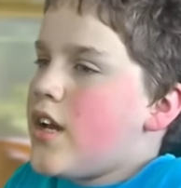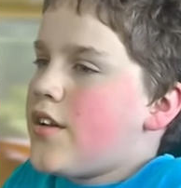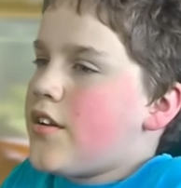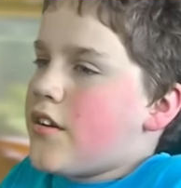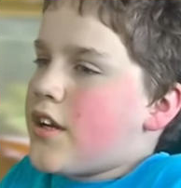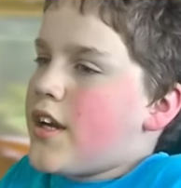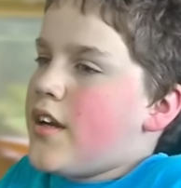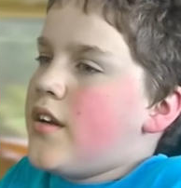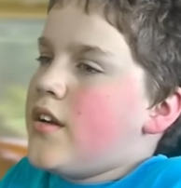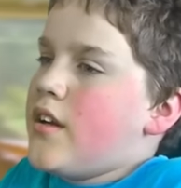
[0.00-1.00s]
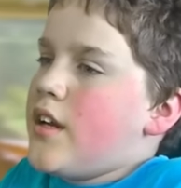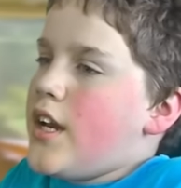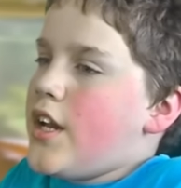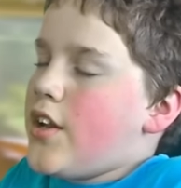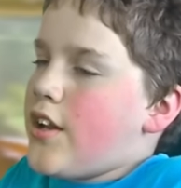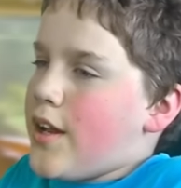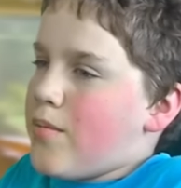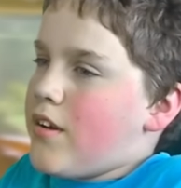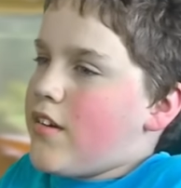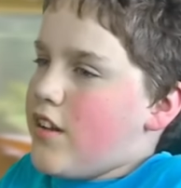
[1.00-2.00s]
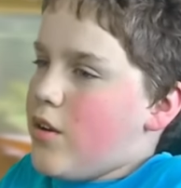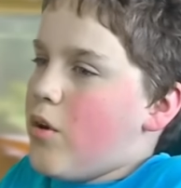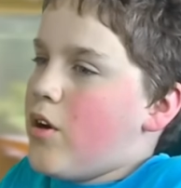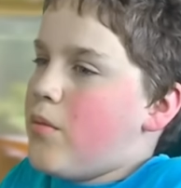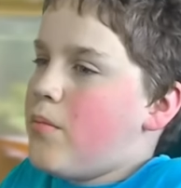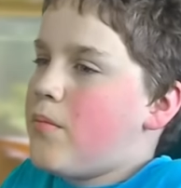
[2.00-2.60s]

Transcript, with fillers: Gus is okay. He knows how to prank me well.